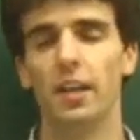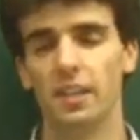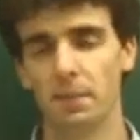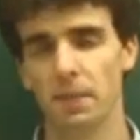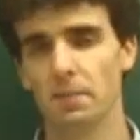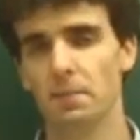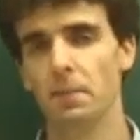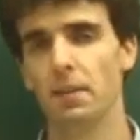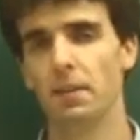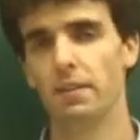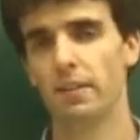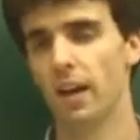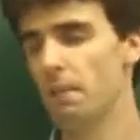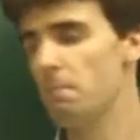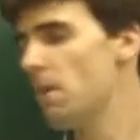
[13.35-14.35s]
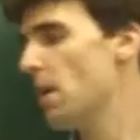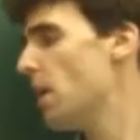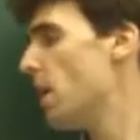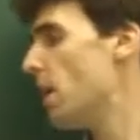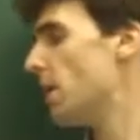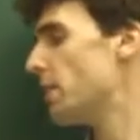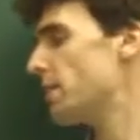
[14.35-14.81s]
displacement and time.
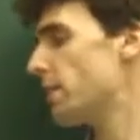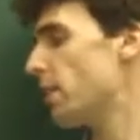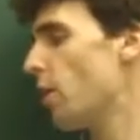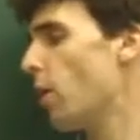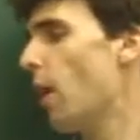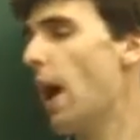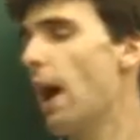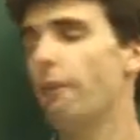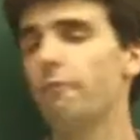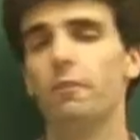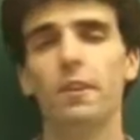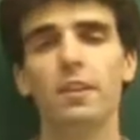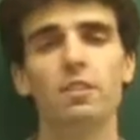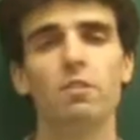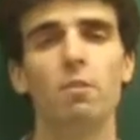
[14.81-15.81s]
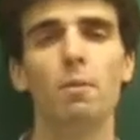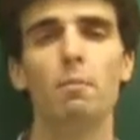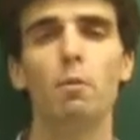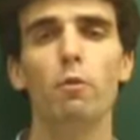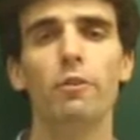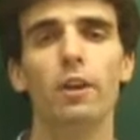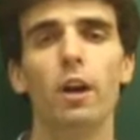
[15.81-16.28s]
And so after this, we'll be
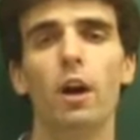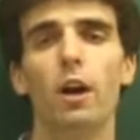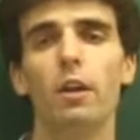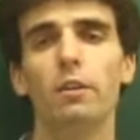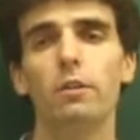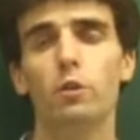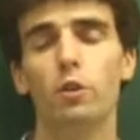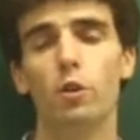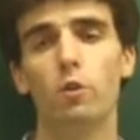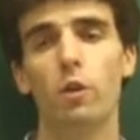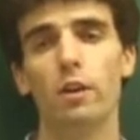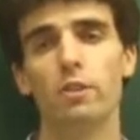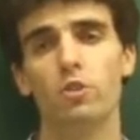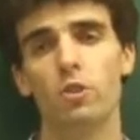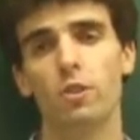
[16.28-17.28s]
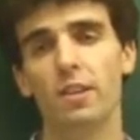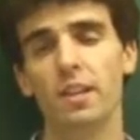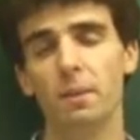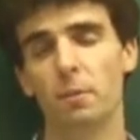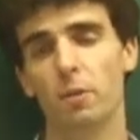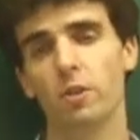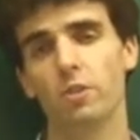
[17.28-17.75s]
moving on to the
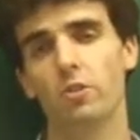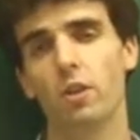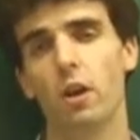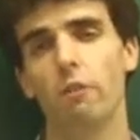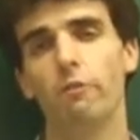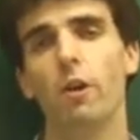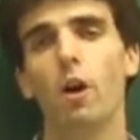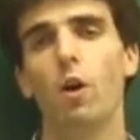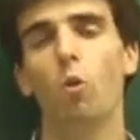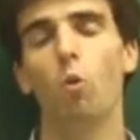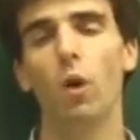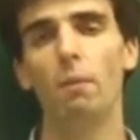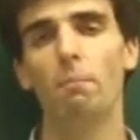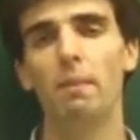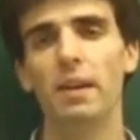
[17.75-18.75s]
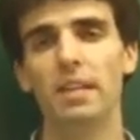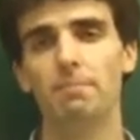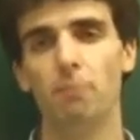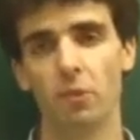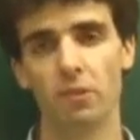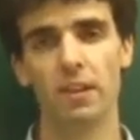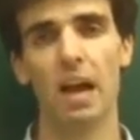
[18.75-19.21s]
deeper question of what makes
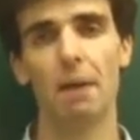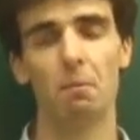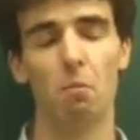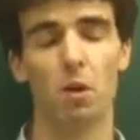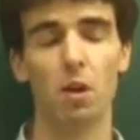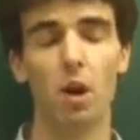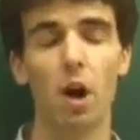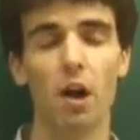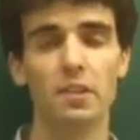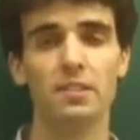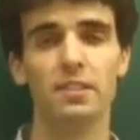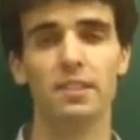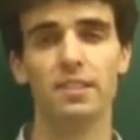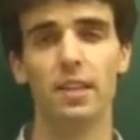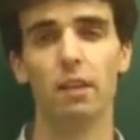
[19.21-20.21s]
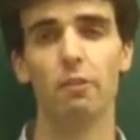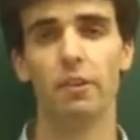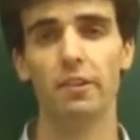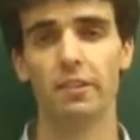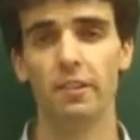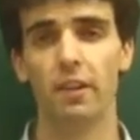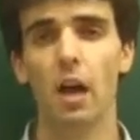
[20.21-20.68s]
motion happen, what causes
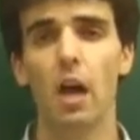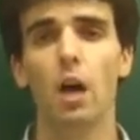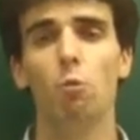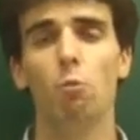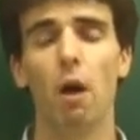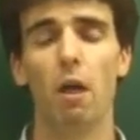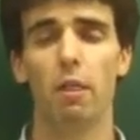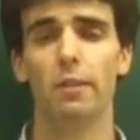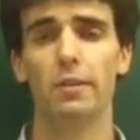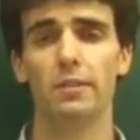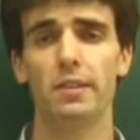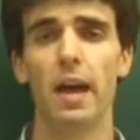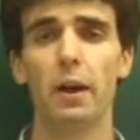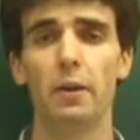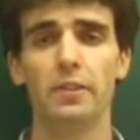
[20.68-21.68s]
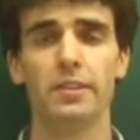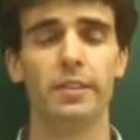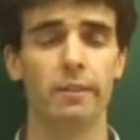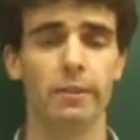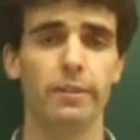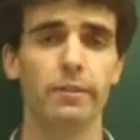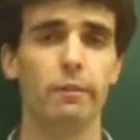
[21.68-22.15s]
acceleration, rather than just how does
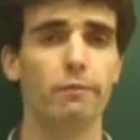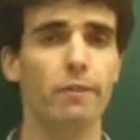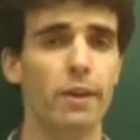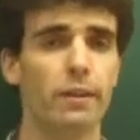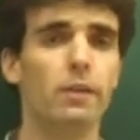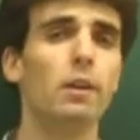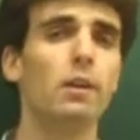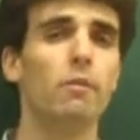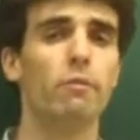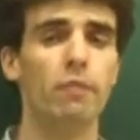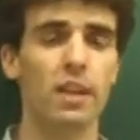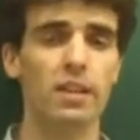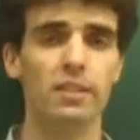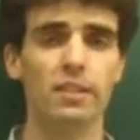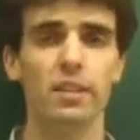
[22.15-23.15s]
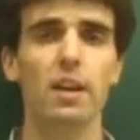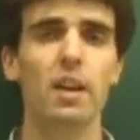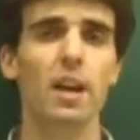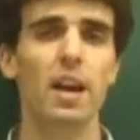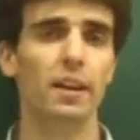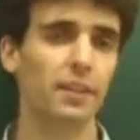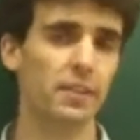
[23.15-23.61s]
acceleration affect velocity
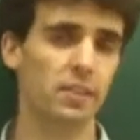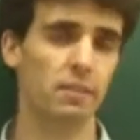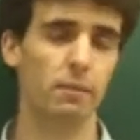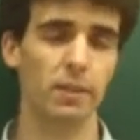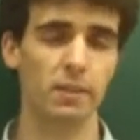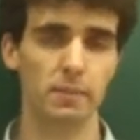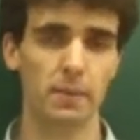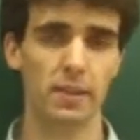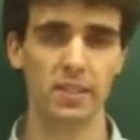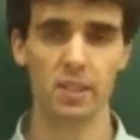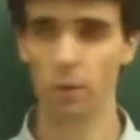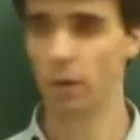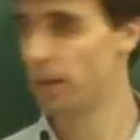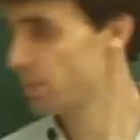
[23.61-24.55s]
and displacement and so